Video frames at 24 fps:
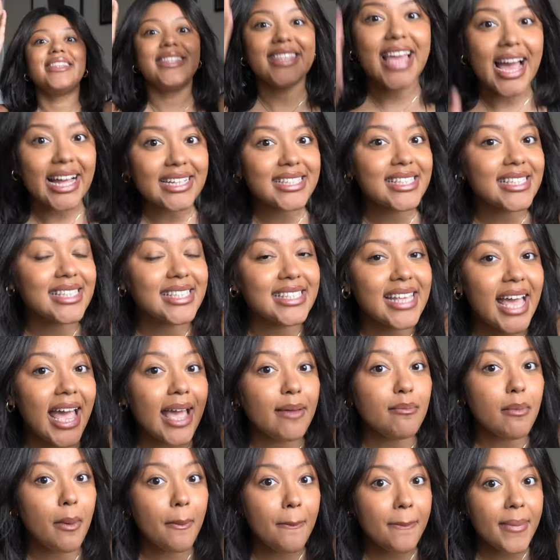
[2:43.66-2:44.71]
Mm. That's the
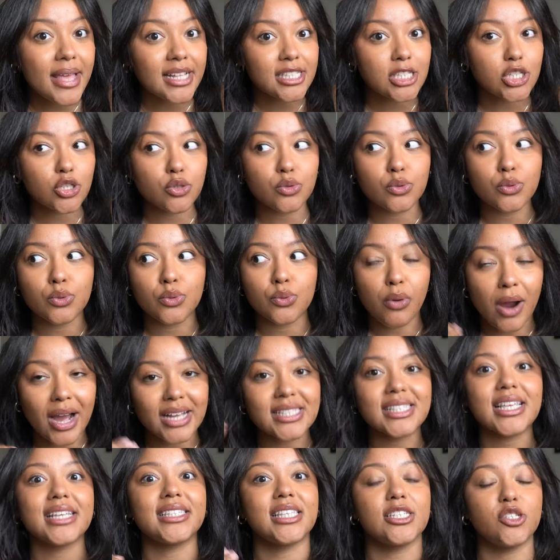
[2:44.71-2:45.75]
same mental
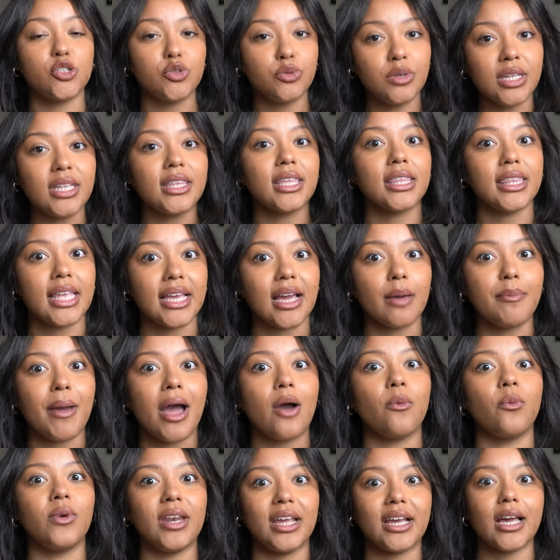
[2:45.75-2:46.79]
process that you need to think
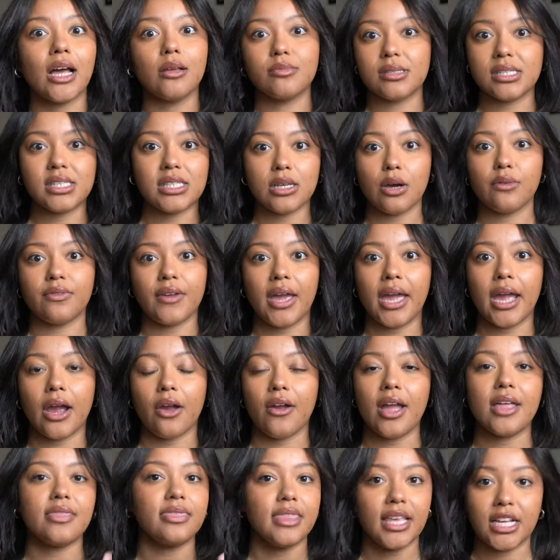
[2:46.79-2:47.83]
about when it comes to self-care
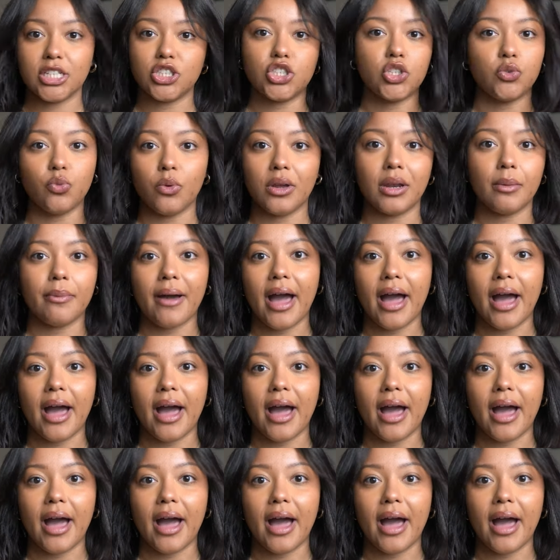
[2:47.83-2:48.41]
and things you wanna